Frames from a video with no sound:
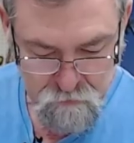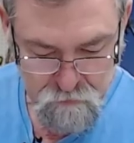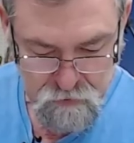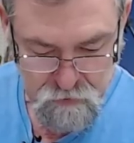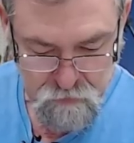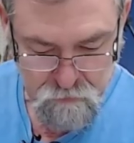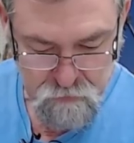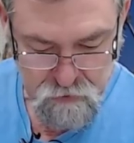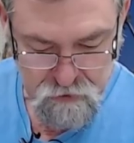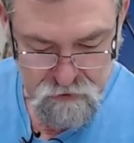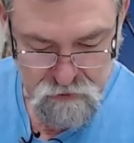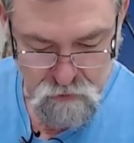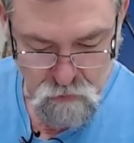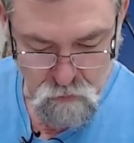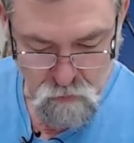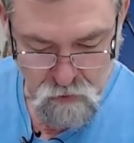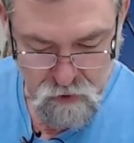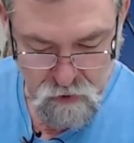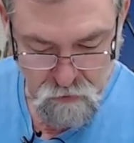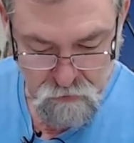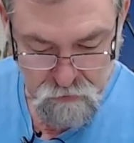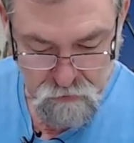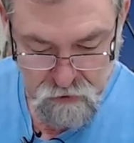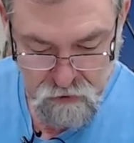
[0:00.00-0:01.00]

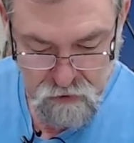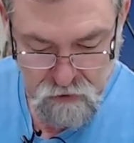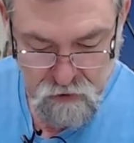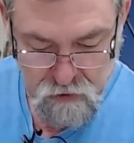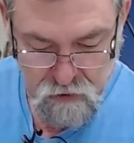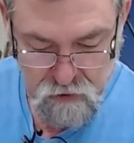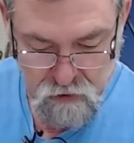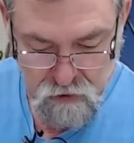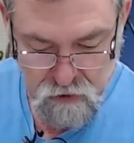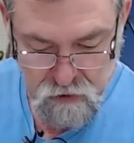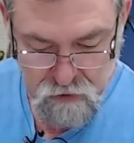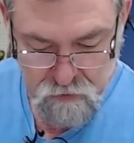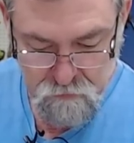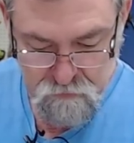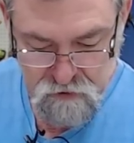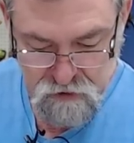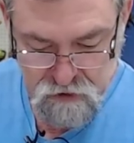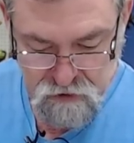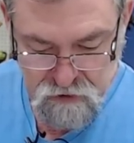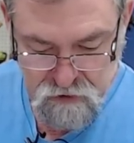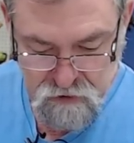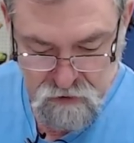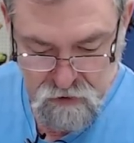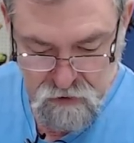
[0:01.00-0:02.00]
Rosenwell. I am
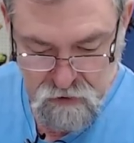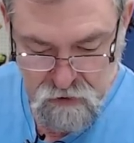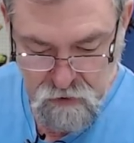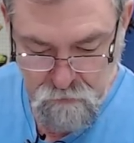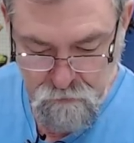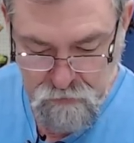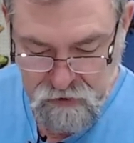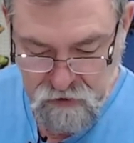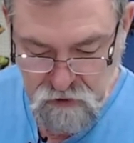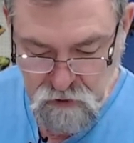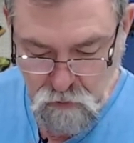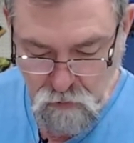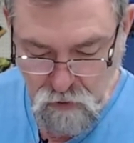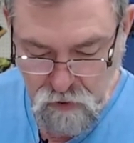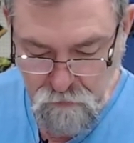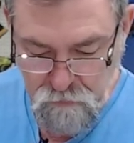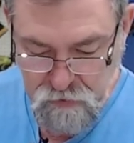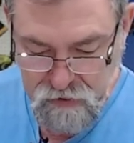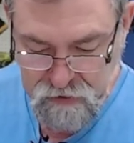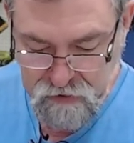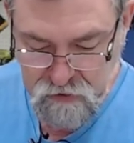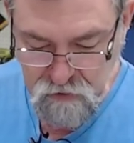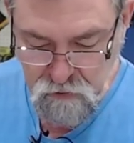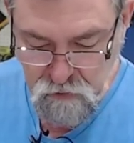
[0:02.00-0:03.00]
just about to
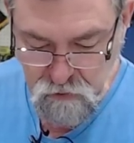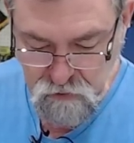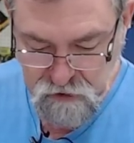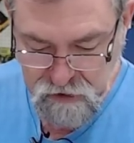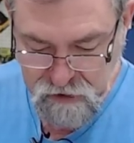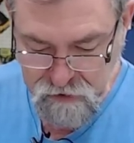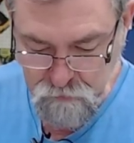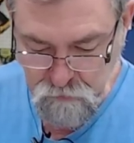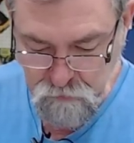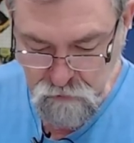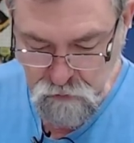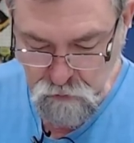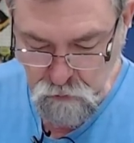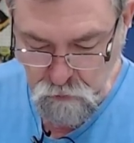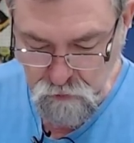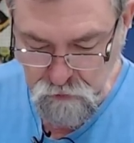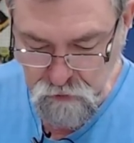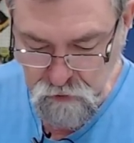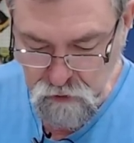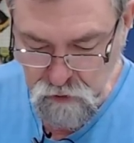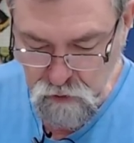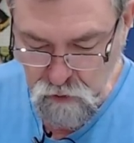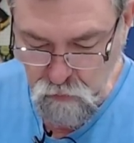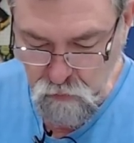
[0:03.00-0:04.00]
unpack a new table saw
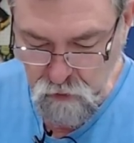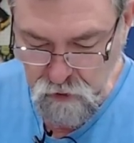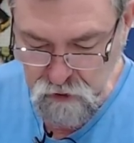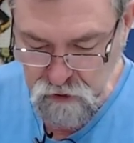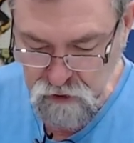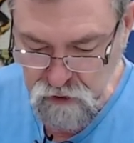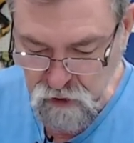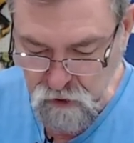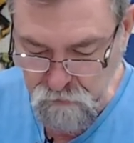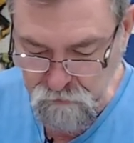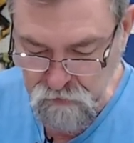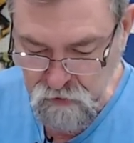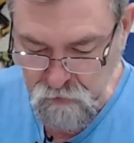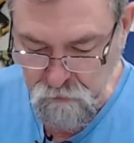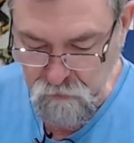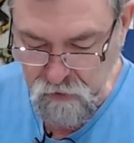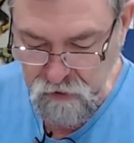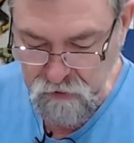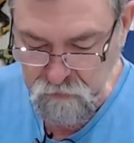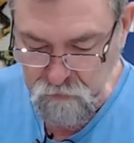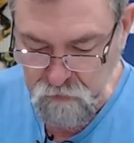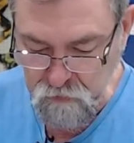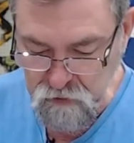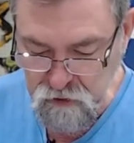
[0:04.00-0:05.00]
in the new workshop. The
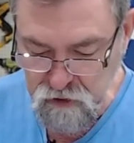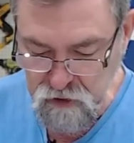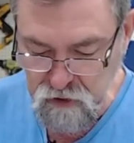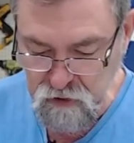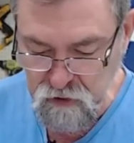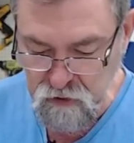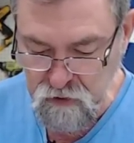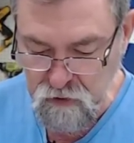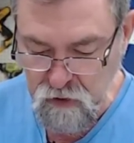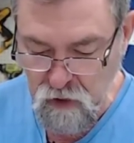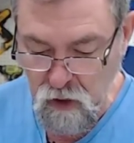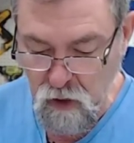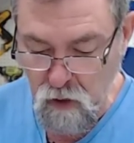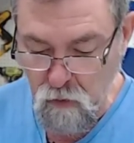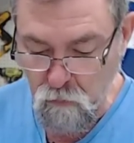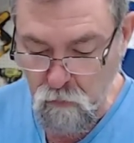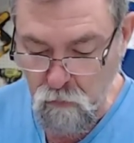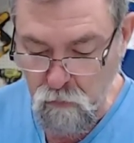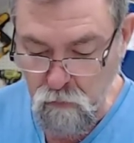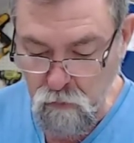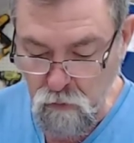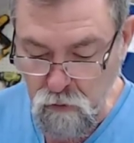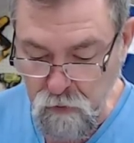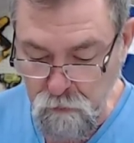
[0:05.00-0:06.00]
Microjig
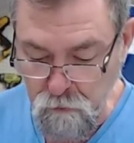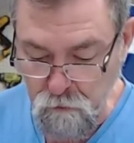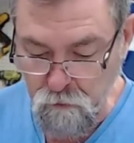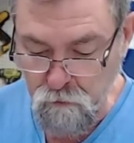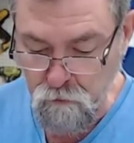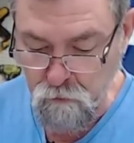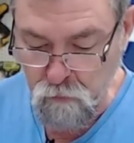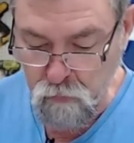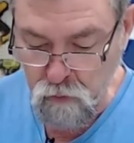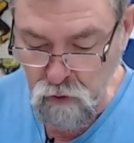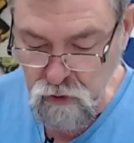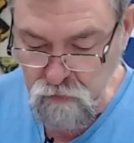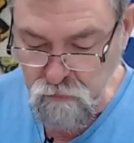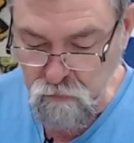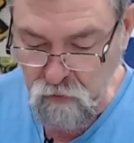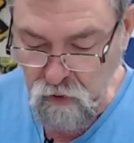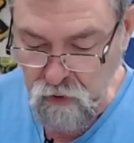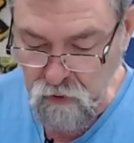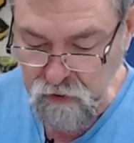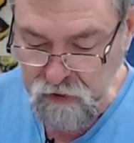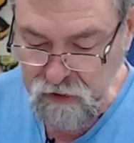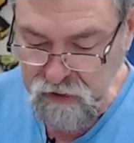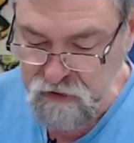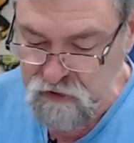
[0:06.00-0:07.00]
grip push
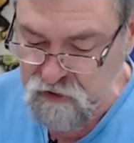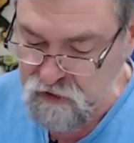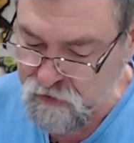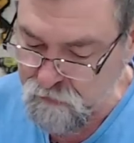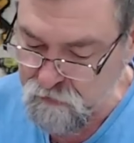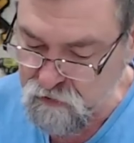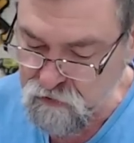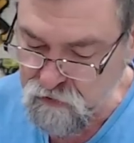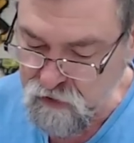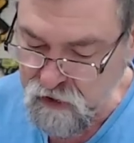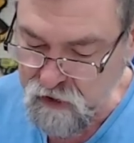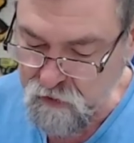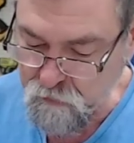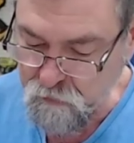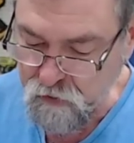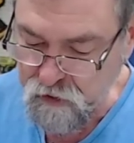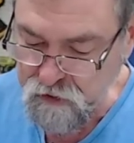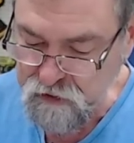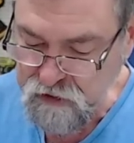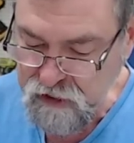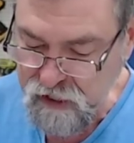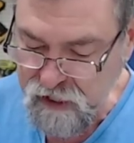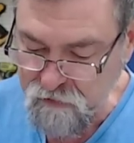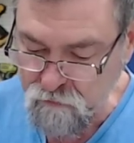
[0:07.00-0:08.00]
block, as demonstrated
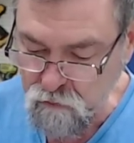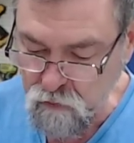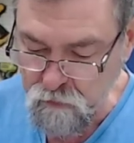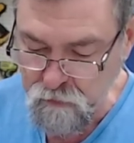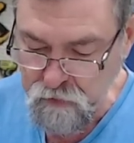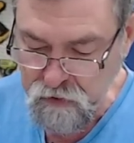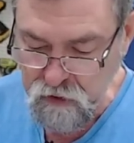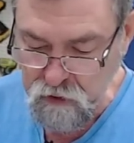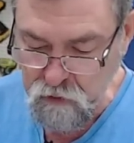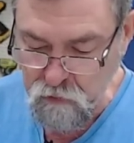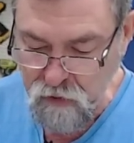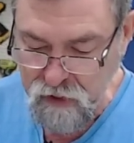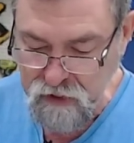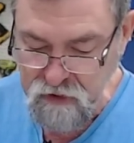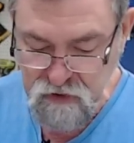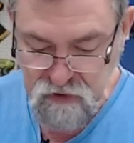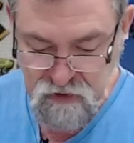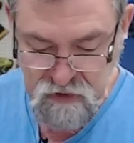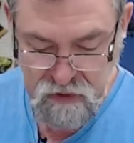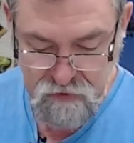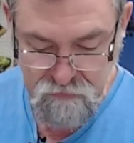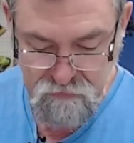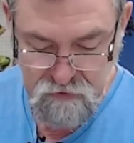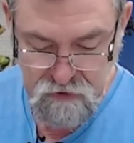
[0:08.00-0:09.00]
by Dave, would be a great
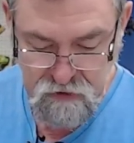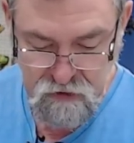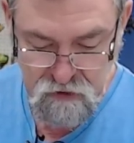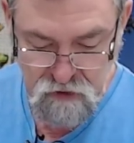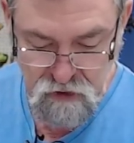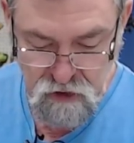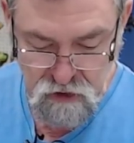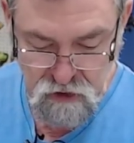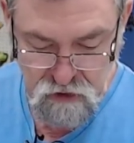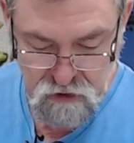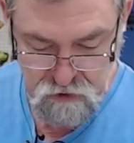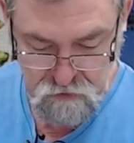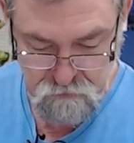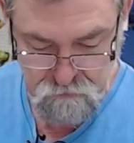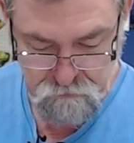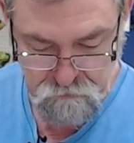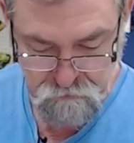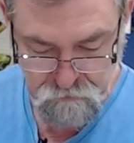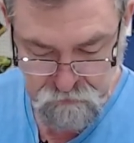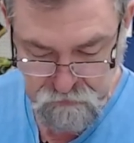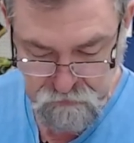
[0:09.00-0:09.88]
safety addition.